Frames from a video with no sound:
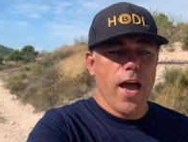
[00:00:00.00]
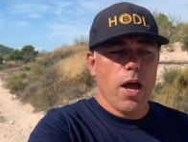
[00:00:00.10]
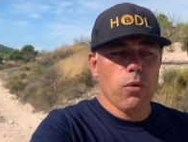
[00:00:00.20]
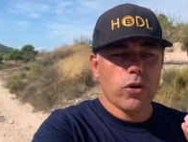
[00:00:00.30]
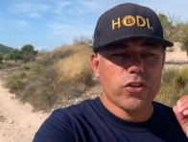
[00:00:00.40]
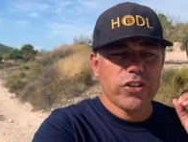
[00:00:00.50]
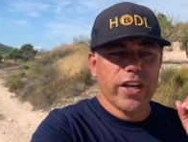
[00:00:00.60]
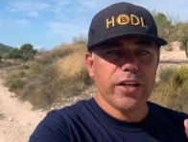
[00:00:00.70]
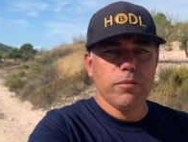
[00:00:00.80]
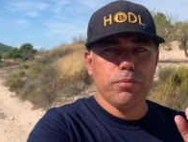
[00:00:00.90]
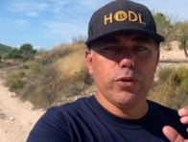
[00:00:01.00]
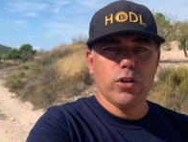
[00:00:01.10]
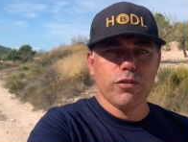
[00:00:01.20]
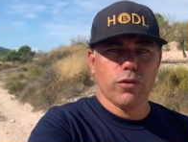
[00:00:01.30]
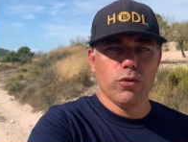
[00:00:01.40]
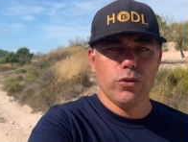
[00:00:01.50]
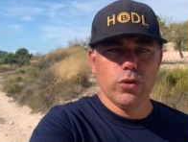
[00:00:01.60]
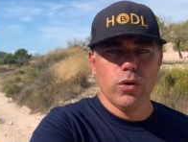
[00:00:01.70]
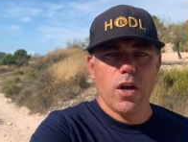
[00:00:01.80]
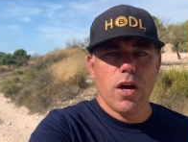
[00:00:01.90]
and will create a beautiful
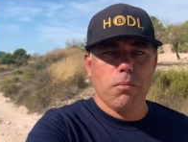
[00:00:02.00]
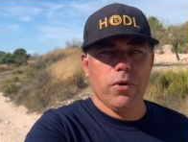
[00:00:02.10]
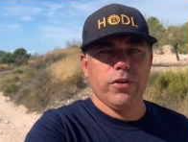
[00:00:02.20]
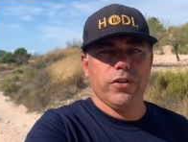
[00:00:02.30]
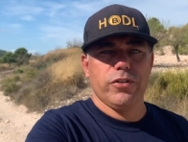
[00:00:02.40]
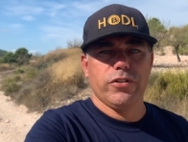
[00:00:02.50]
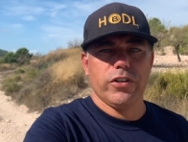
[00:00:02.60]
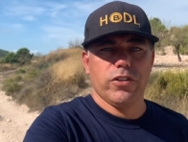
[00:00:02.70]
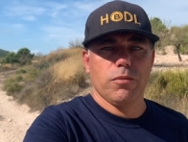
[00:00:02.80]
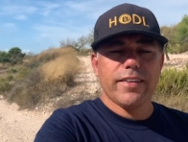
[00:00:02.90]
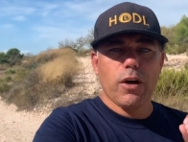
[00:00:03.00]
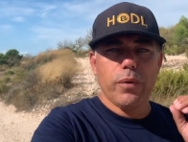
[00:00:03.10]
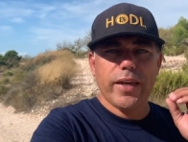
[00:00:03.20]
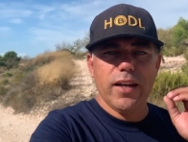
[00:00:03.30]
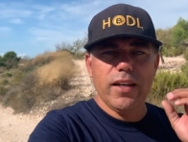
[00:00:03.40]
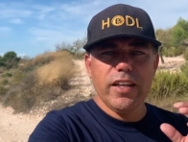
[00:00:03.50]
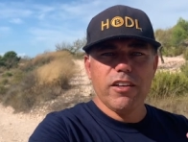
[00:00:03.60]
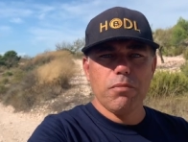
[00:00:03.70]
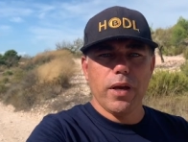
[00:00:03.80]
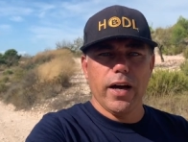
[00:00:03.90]
new monetary system that we can
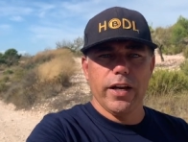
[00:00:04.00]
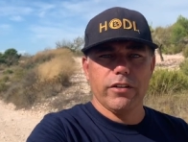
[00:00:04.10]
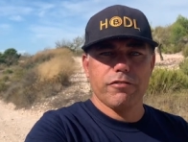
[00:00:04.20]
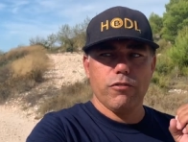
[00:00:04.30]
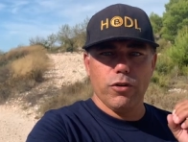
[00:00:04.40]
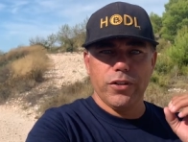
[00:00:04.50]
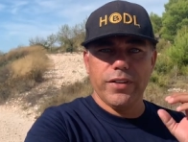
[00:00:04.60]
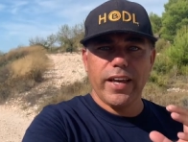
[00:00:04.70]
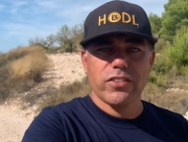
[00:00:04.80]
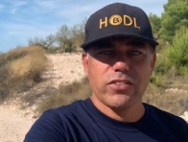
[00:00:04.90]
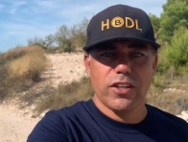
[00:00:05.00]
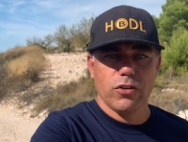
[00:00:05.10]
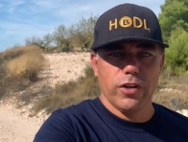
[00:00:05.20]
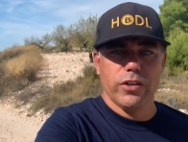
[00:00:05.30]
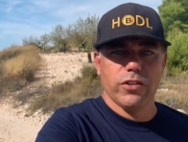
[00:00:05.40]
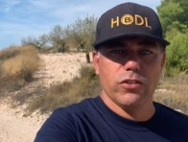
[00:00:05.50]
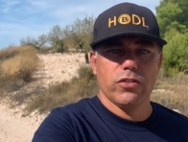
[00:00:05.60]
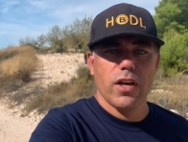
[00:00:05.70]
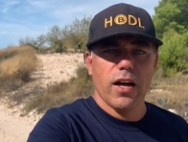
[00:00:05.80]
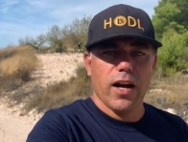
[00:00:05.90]
leave behind for the next
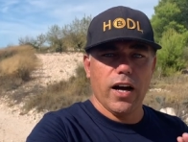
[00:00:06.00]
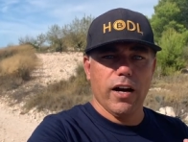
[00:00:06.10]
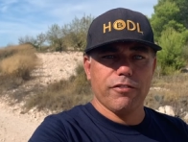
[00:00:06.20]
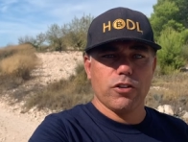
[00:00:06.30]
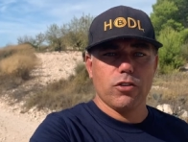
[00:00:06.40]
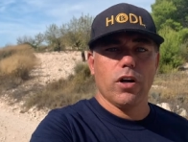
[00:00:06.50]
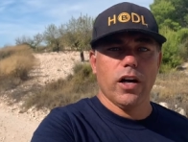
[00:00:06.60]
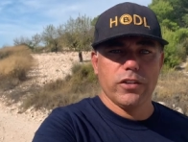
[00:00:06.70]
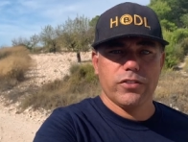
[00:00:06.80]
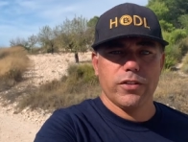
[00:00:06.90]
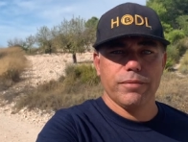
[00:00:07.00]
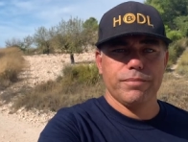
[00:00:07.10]
generations after us.